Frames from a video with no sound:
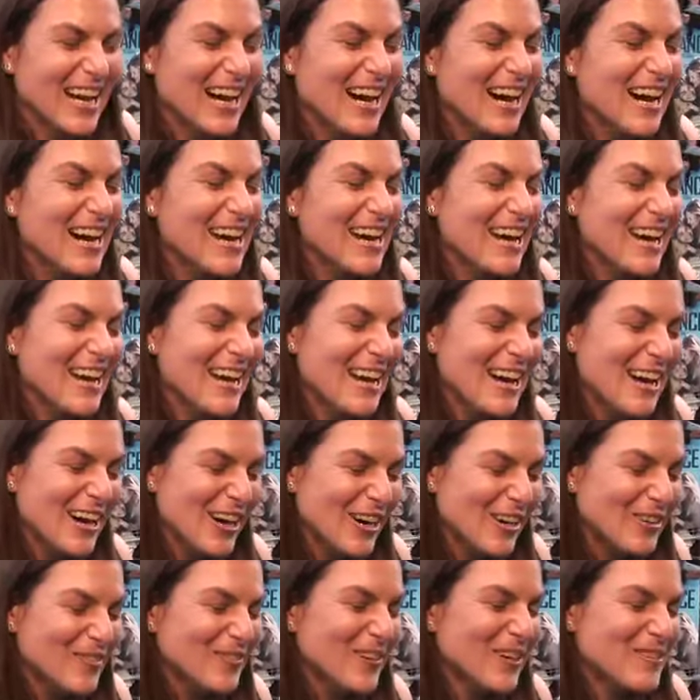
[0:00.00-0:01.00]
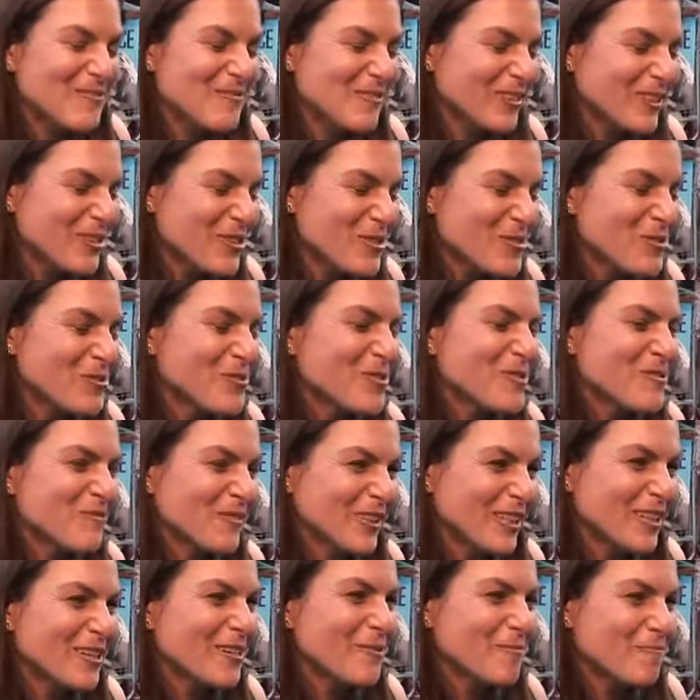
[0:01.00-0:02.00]
I am. I'm
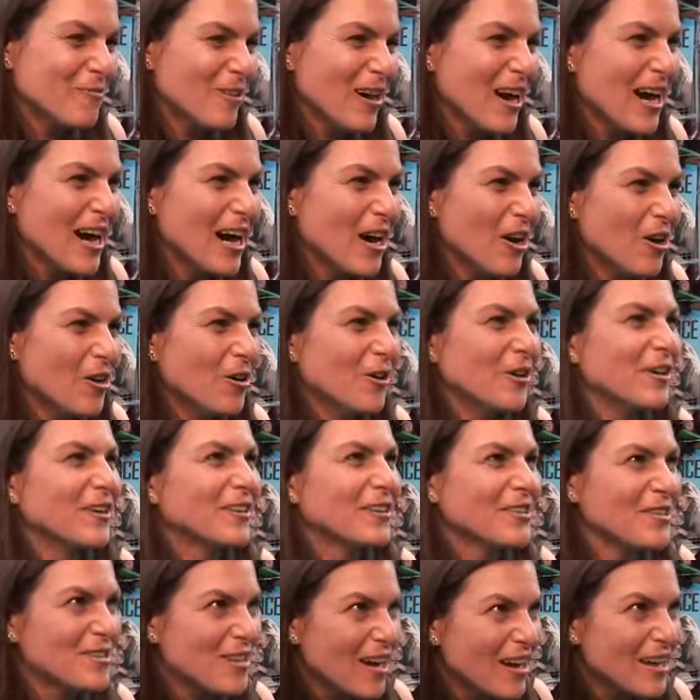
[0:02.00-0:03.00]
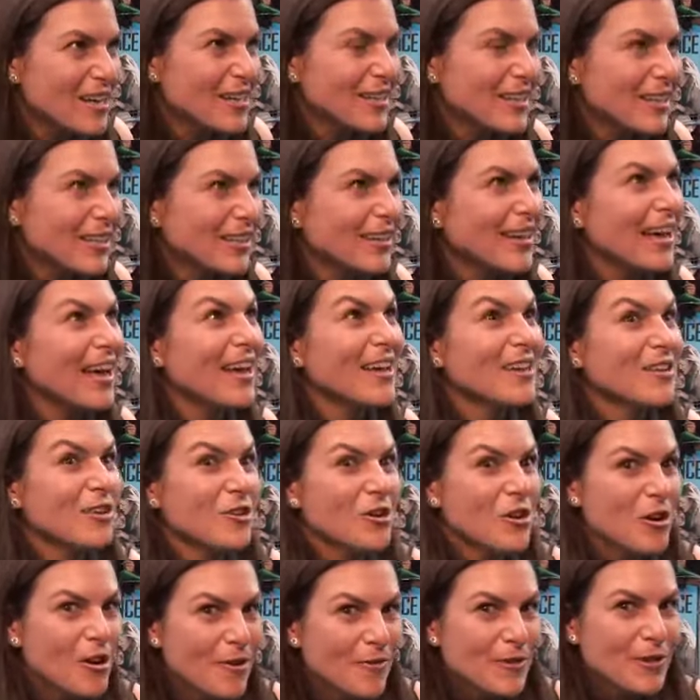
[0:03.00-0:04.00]
extremely proud, excited,
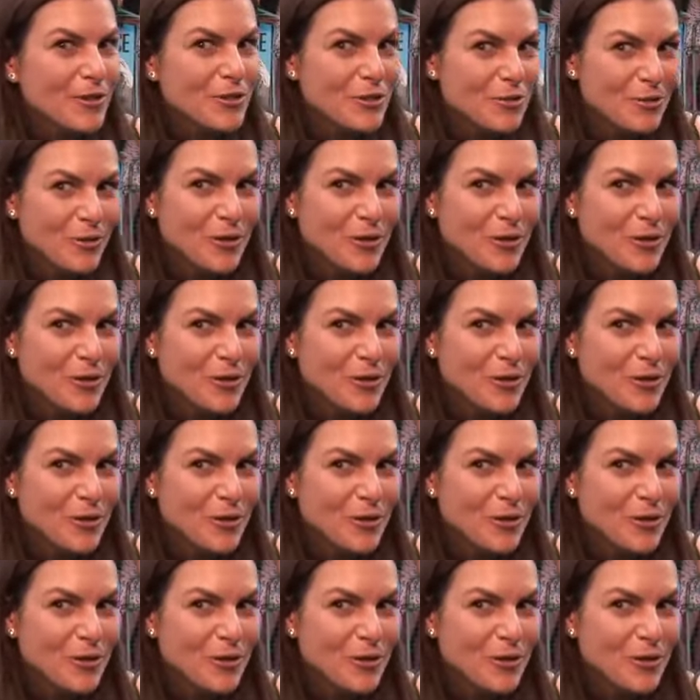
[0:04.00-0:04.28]
and nervous